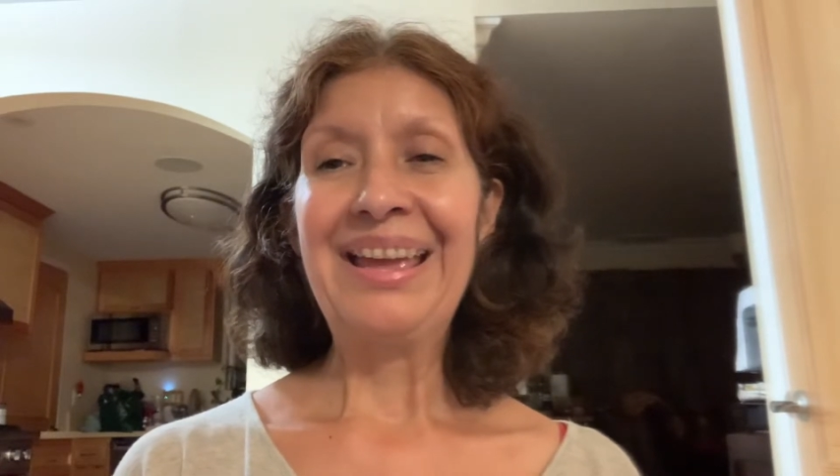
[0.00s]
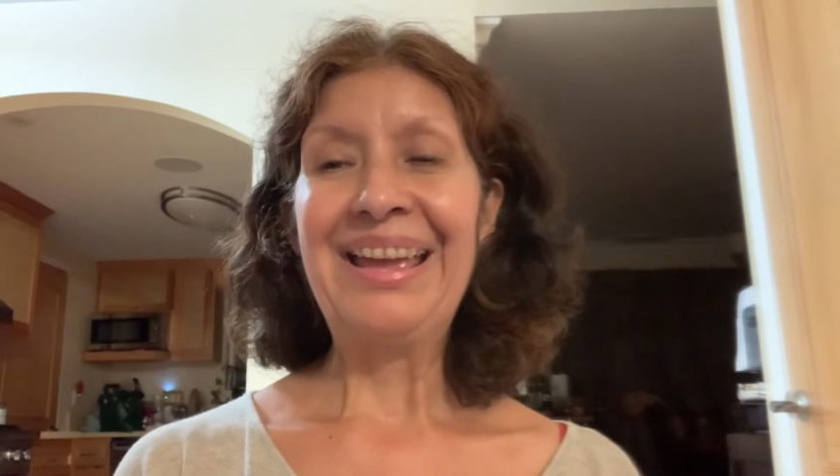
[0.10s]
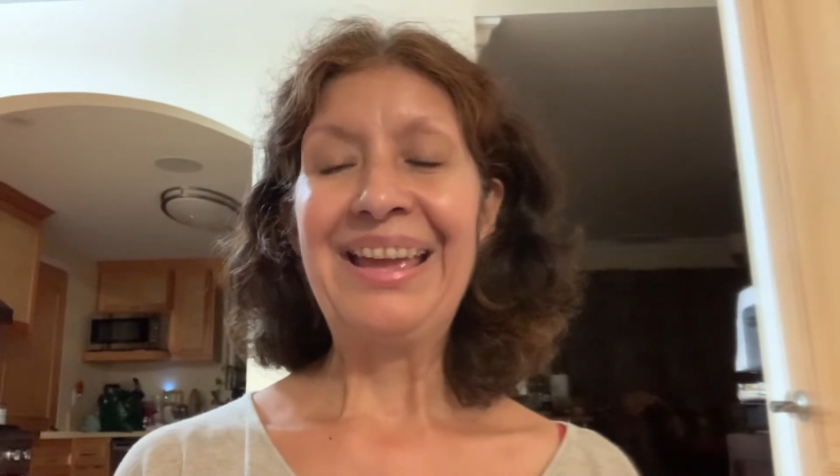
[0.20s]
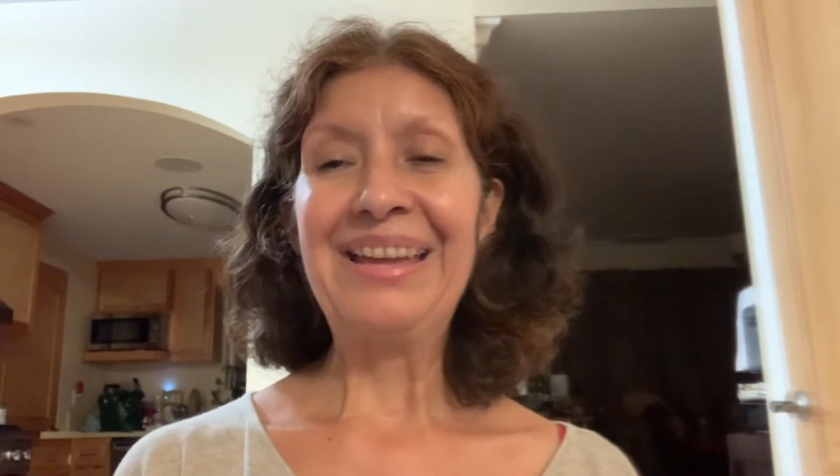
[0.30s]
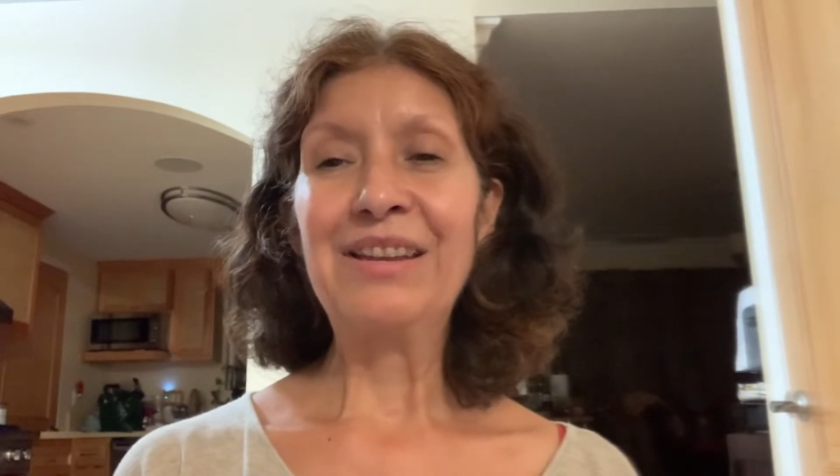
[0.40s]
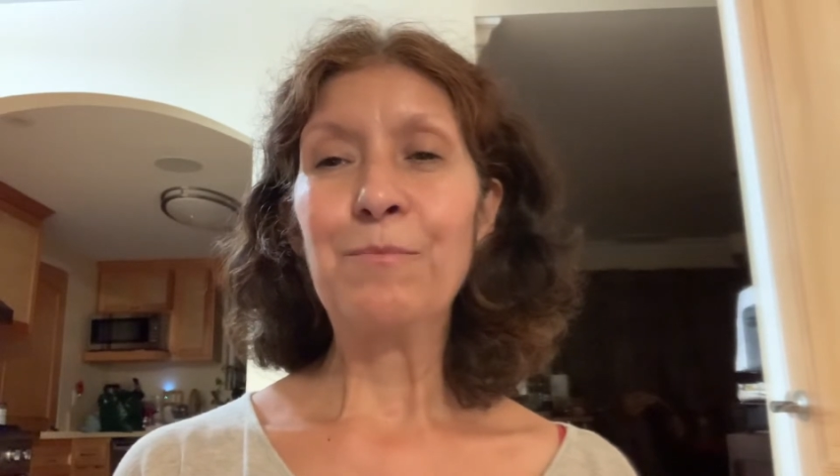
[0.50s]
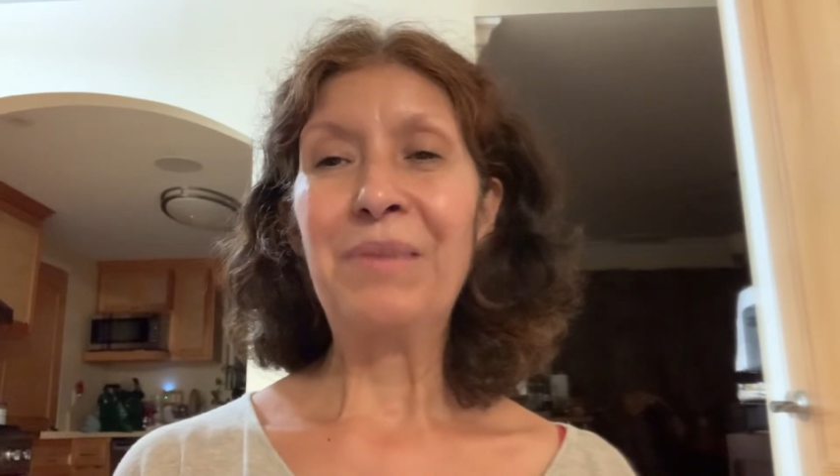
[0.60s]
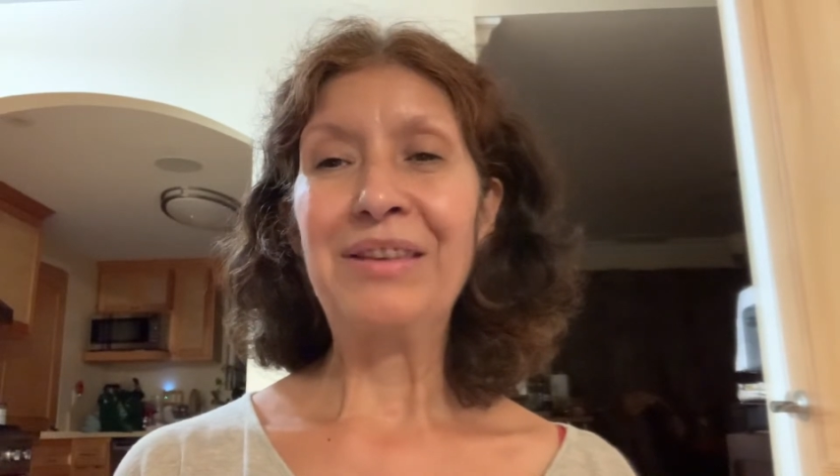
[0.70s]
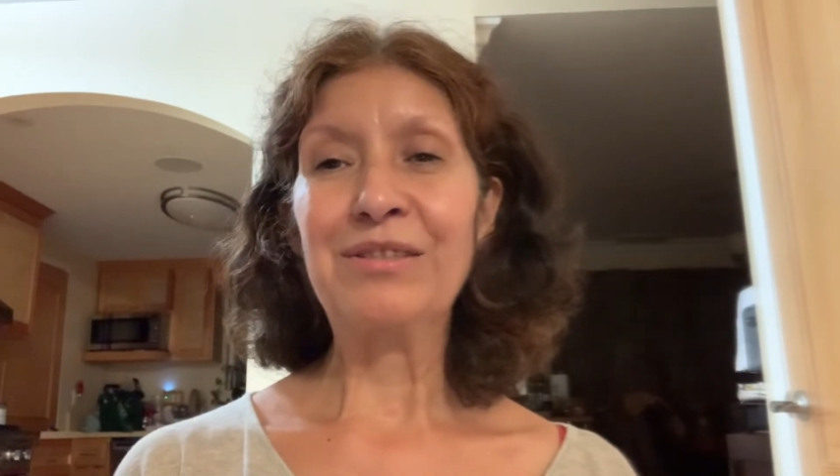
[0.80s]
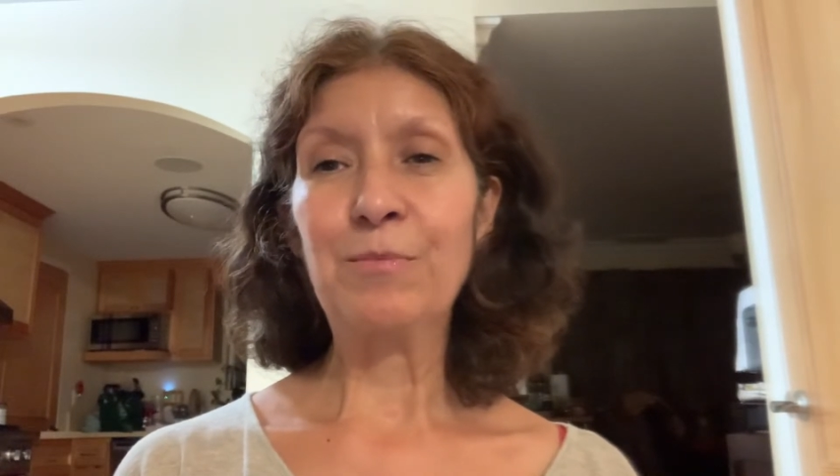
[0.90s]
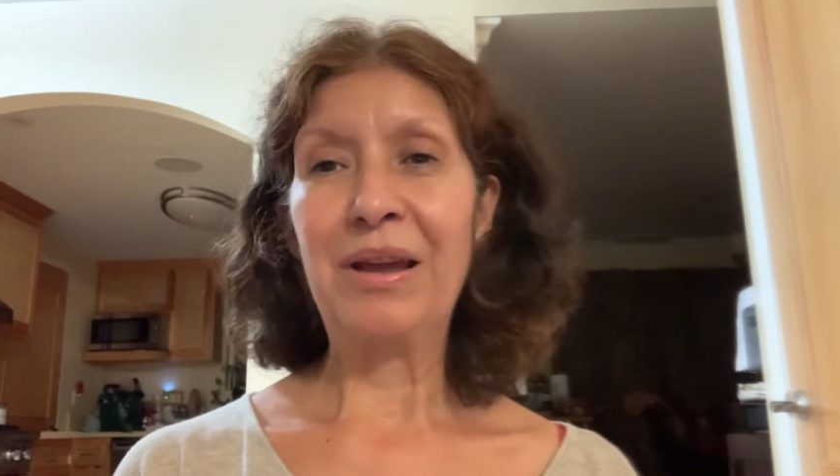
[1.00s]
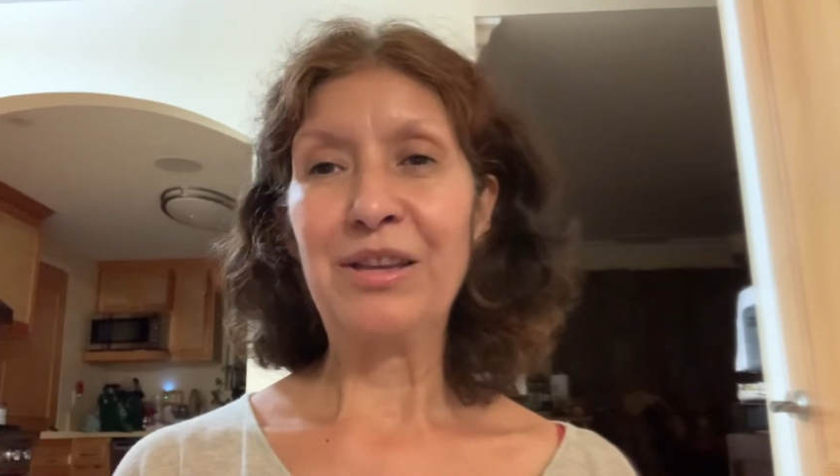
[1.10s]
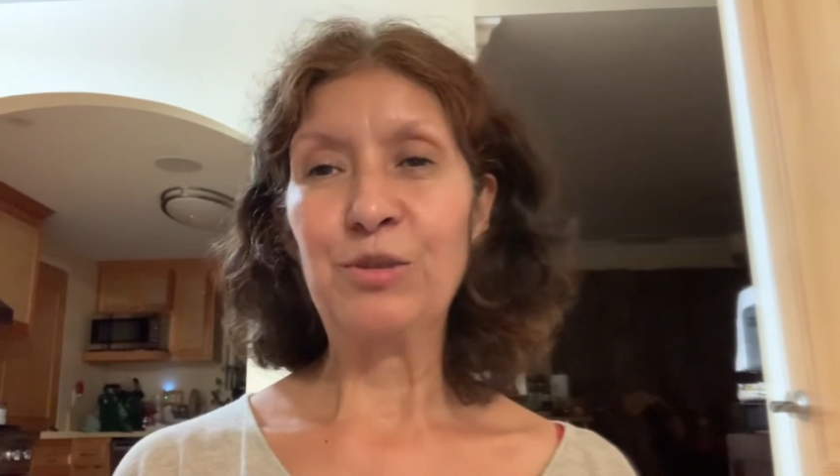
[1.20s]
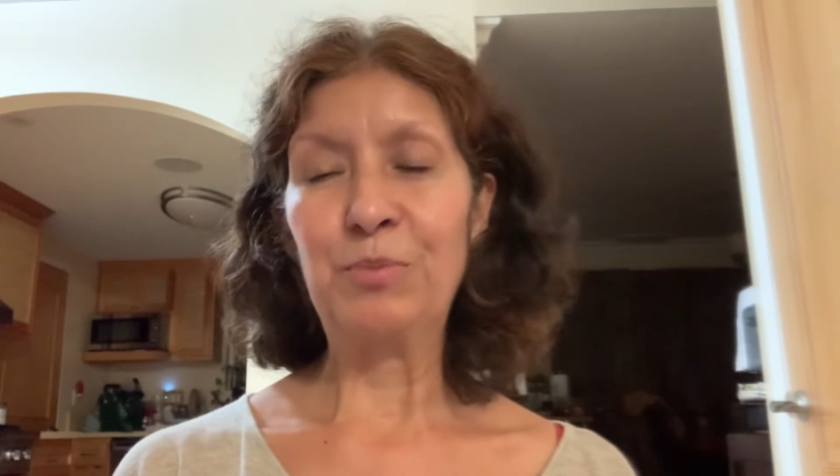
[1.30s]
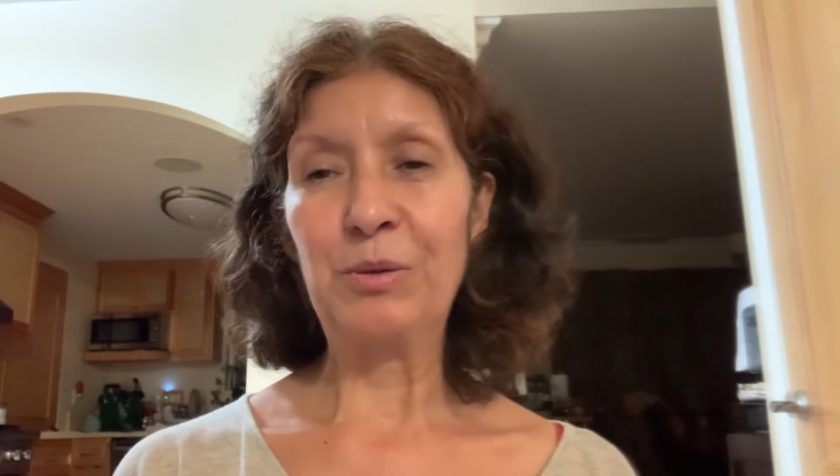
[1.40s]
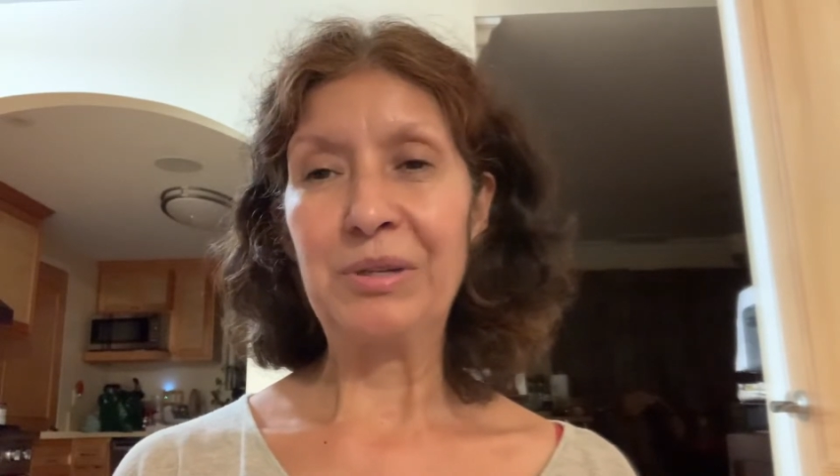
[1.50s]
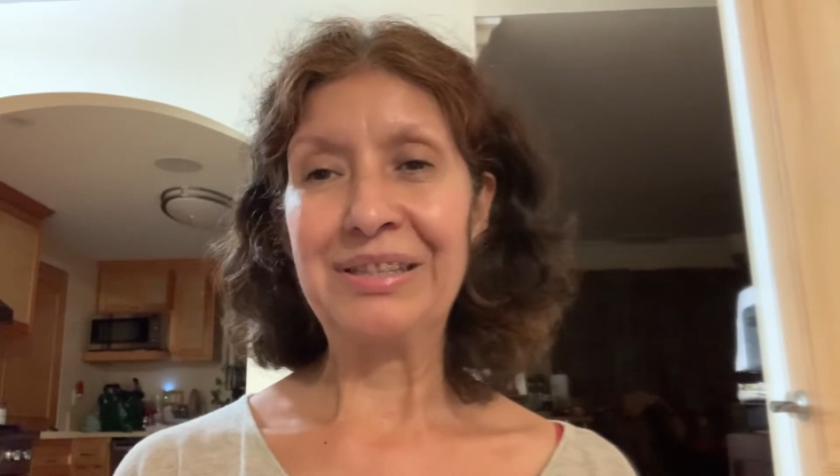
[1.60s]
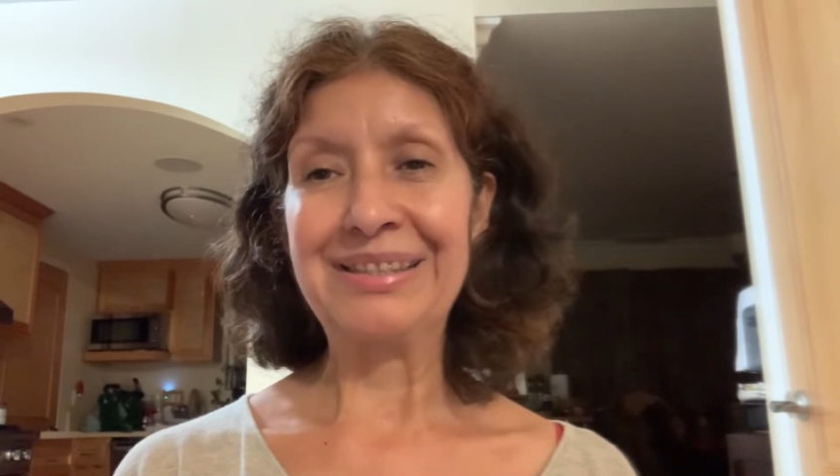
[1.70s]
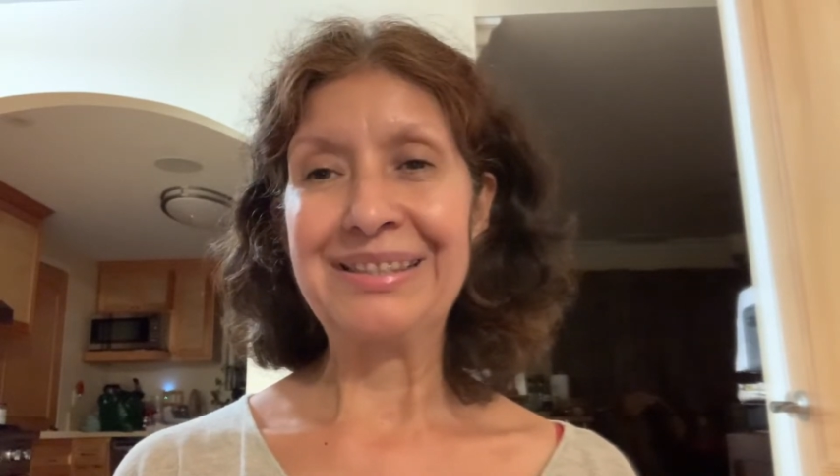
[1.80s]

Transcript: and based on my experience.